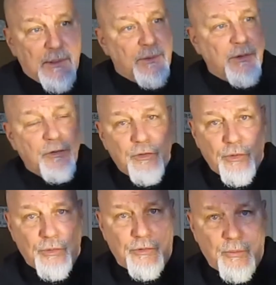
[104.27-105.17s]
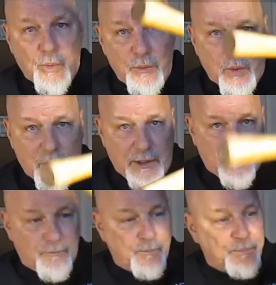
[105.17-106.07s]
This is used in
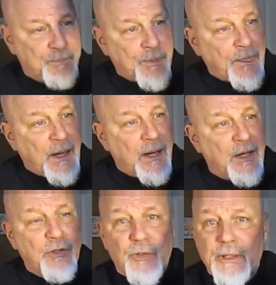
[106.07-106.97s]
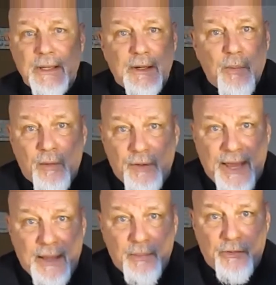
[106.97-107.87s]
woodworking. You can get them off of
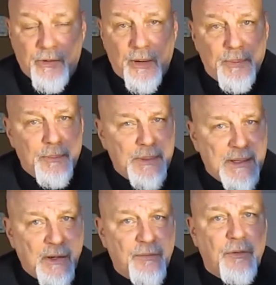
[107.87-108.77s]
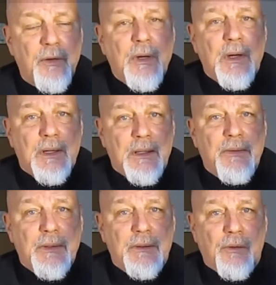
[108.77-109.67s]
Amazon, but be careful in
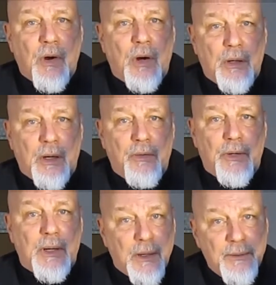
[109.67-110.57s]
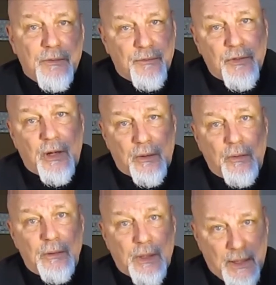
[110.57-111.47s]
that there are other kinds of toggle
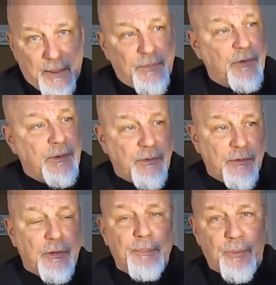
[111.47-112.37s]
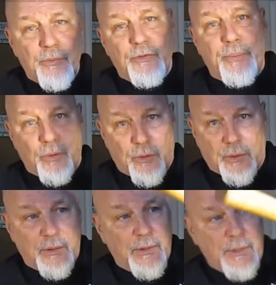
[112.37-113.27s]
clamps. This is a push-pull,
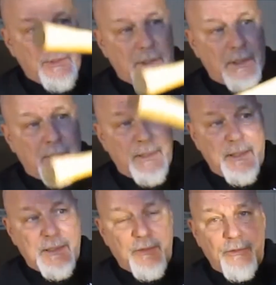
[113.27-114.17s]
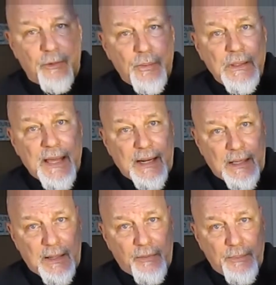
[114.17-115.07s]
and it needs to be that
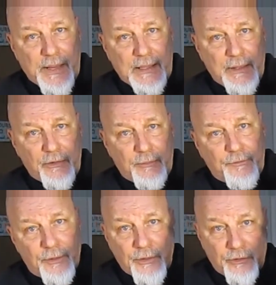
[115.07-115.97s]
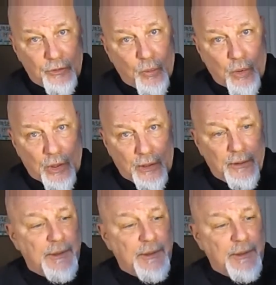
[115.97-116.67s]
kind of a mechanism for this to work.